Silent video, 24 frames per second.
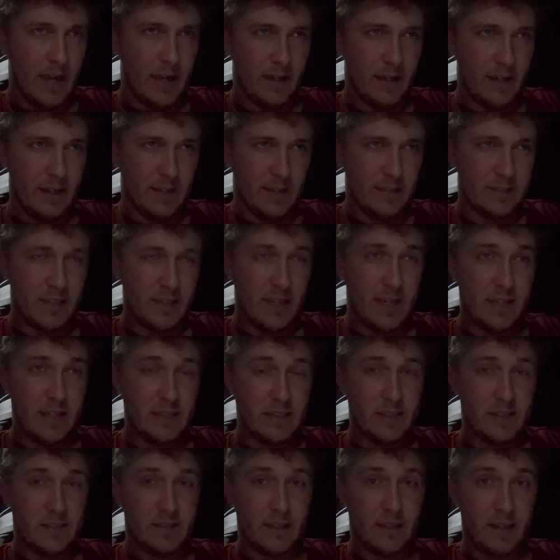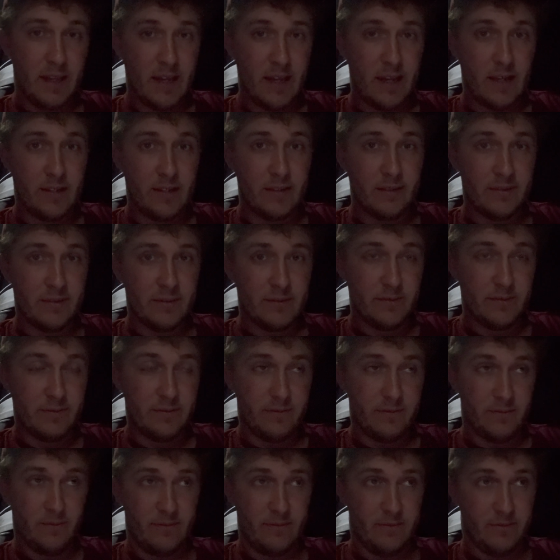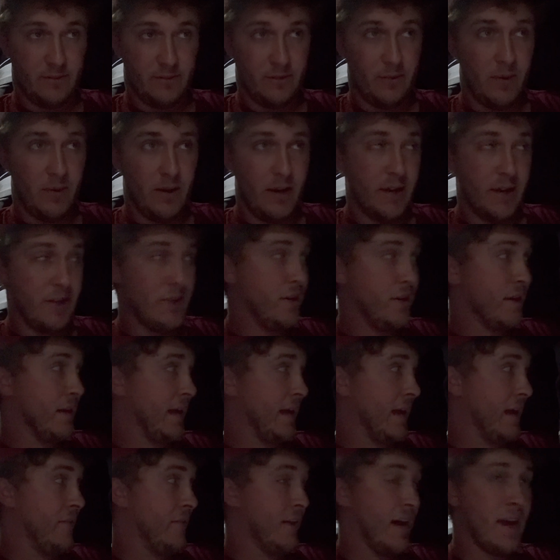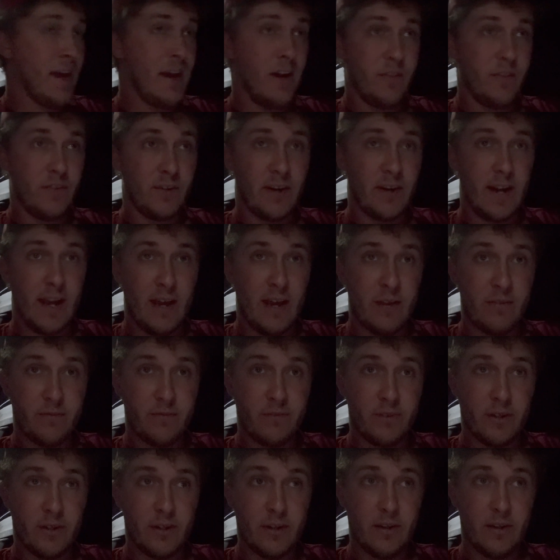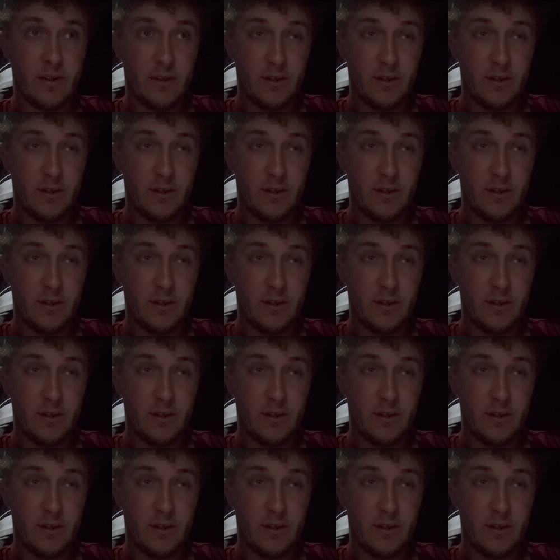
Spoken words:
It's easy to get to where you can have hay on the ground for